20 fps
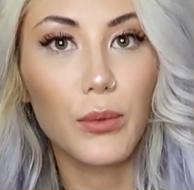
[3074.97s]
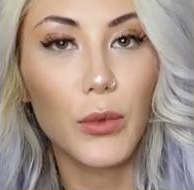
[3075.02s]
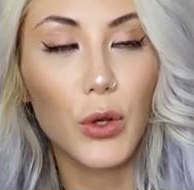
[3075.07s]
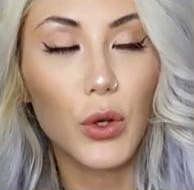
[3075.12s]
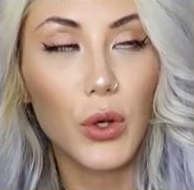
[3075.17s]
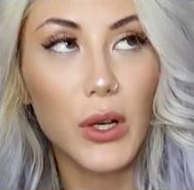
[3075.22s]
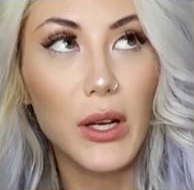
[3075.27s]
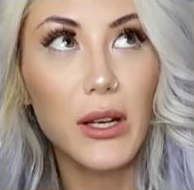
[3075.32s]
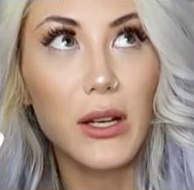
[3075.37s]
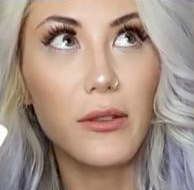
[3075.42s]

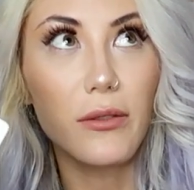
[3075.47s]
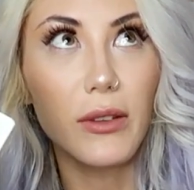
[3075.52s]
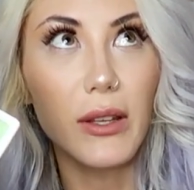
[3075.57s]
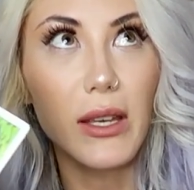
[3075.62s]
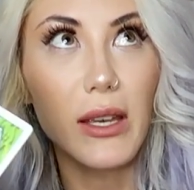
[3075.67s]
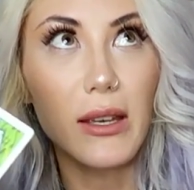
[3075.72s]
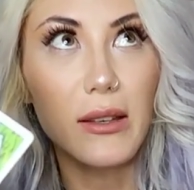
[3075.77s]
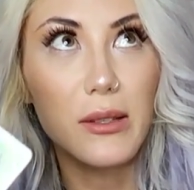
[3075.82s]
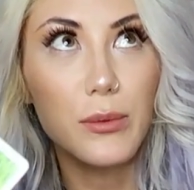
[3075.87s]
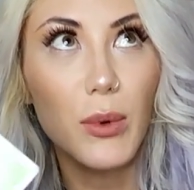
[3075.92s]

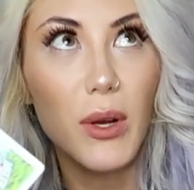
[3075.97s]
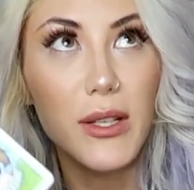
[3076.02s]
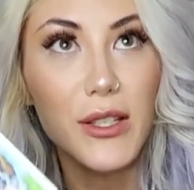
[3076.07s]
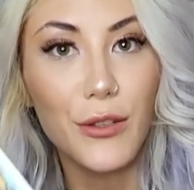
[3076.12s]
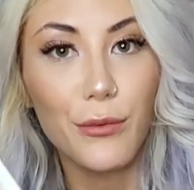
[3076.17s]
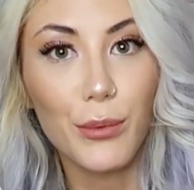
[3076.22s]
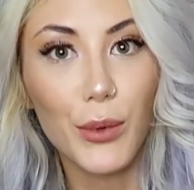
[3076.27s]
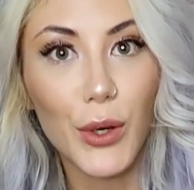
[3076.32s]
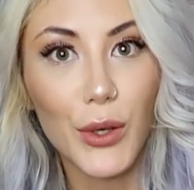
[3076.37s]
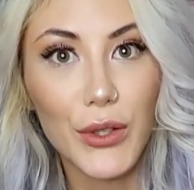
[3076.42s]
creatively
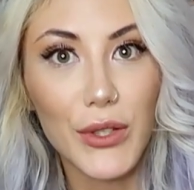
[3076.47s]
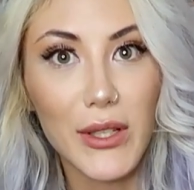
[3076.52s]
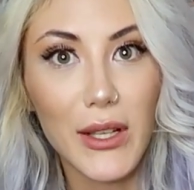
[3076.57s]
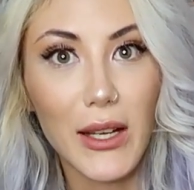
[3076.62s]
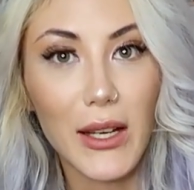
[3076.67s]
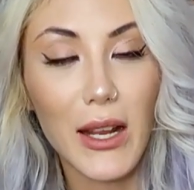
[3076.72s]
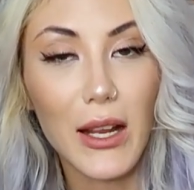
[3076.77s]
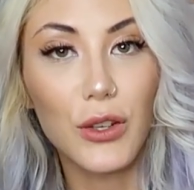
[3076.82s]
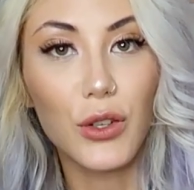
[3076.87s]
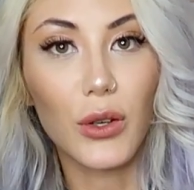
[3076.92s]
expressive
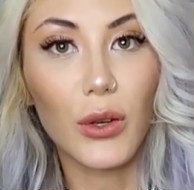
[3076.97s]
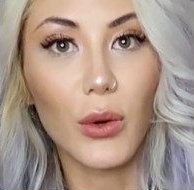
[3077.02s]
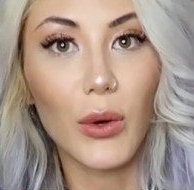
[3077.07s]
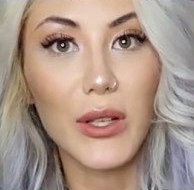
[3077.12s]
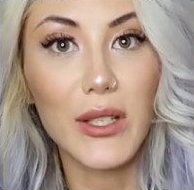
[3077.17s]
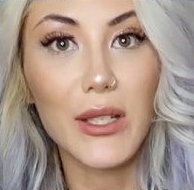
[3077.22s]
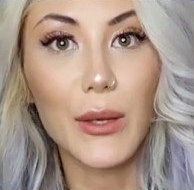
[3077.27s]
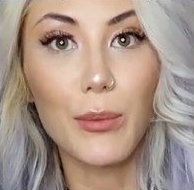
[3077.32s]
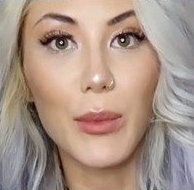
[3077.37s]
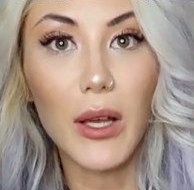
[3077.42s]
person and you're
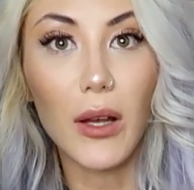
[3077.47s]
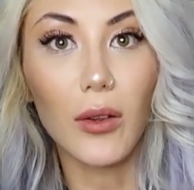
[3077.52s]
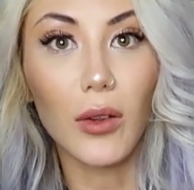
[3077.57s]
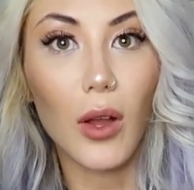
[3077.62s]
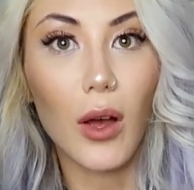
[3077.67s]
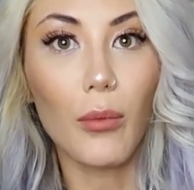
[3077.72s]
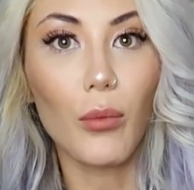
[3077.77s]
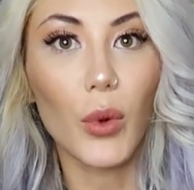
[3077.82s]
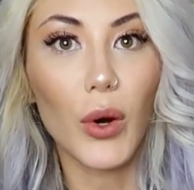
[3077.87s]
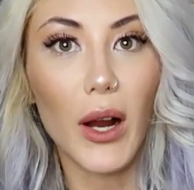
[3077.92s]
going to be a
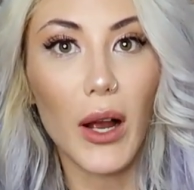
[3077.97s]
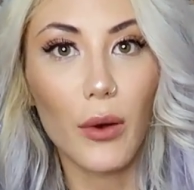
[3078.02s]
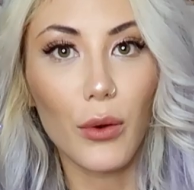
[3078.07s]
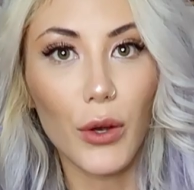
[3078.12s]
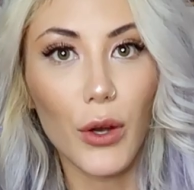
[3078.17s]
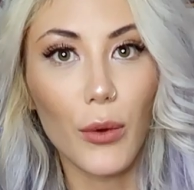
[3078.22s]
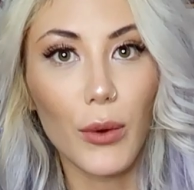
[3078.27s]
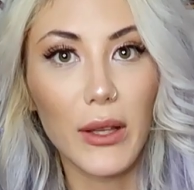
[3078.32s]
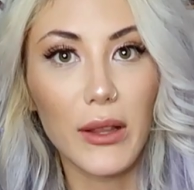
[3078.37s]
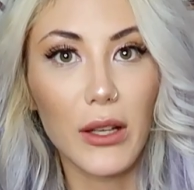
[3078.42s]
lot more
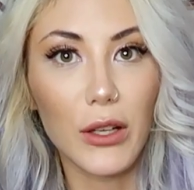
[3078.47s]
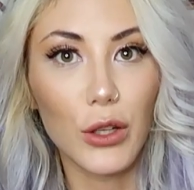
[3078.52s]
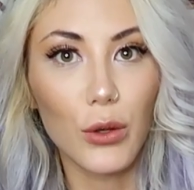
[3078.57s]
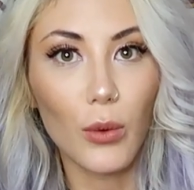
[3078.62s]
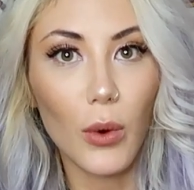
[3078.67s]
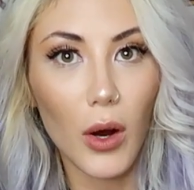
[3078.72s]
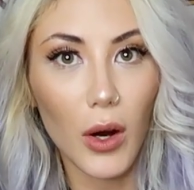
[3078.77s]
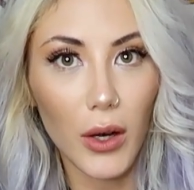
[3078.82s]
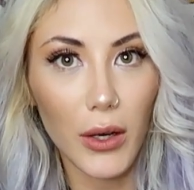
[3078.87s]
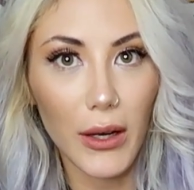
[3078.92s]
outgoing than
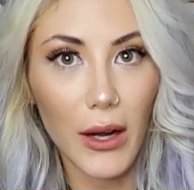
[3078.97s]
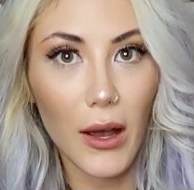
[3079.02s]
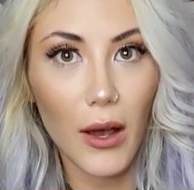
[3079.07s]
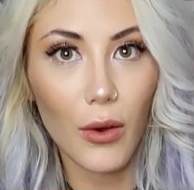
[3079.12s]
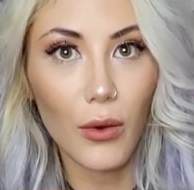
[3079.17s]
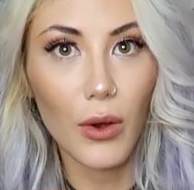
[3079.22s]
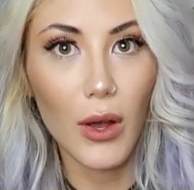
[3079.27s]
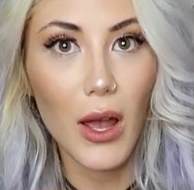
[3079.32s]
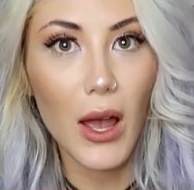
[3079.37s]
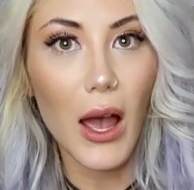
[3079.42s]
you are
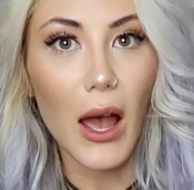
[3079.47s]
now.